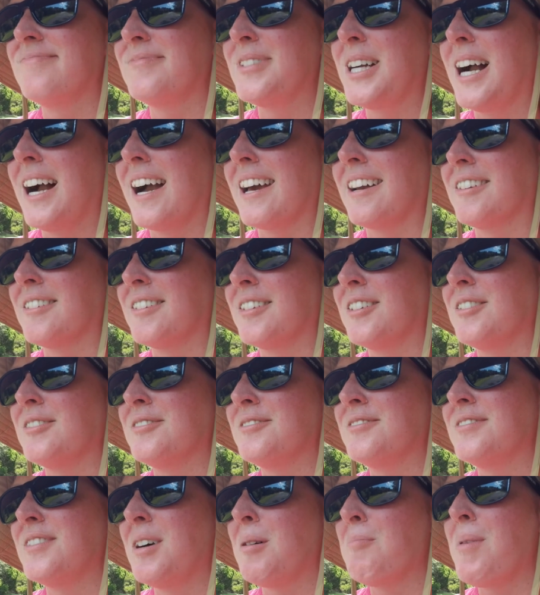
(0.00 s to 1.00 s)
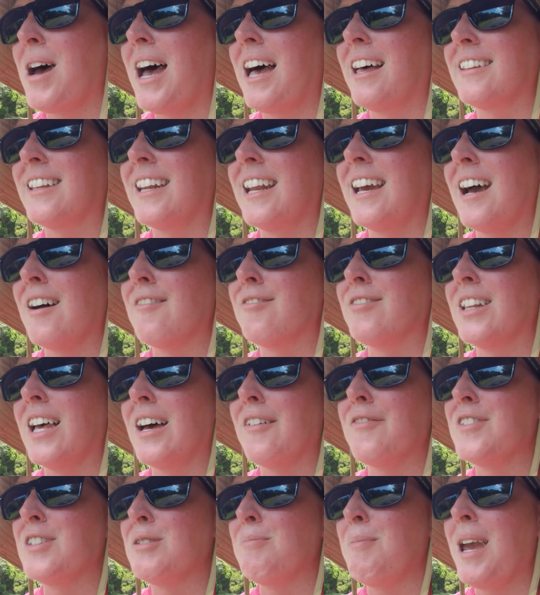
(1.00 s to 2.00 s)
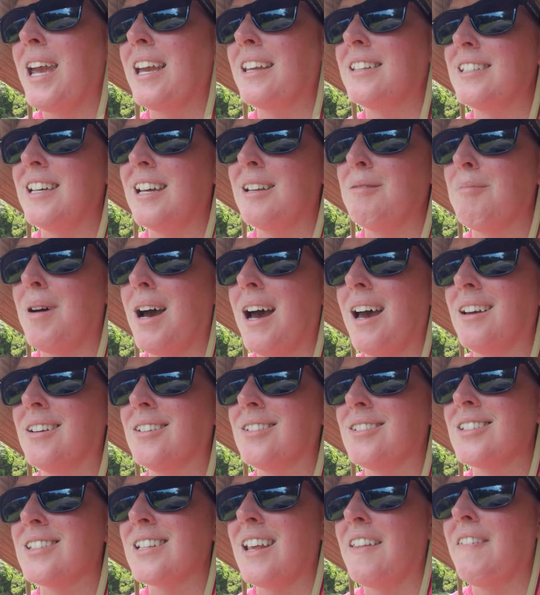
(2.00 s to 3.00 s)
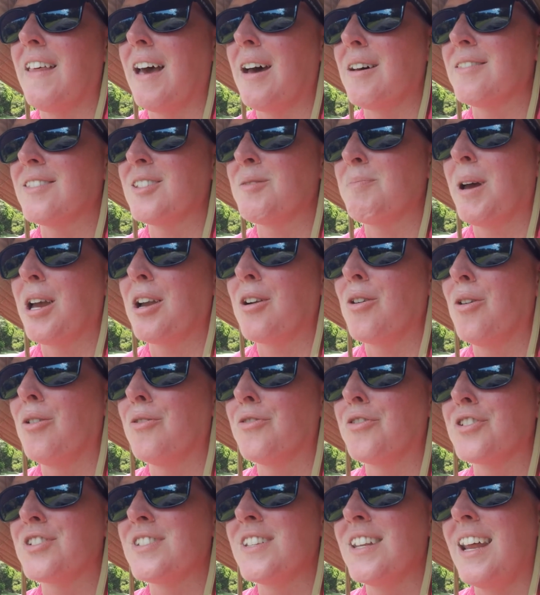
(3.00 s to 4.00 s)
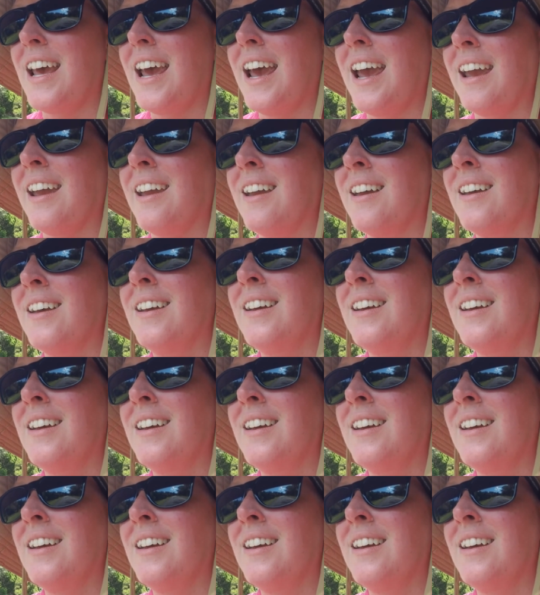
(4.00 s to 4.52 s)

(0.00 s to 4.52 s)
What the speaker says: I don't know, 1.5 miles left to make 10 miles, and that's my goal for today.